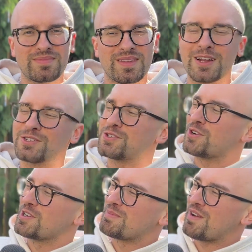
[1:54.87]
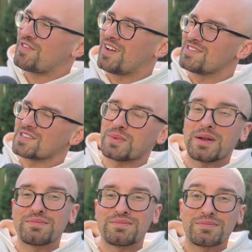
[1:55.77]
and i just turned to my friends and
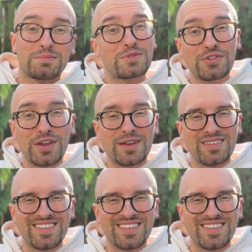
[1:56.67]
went See?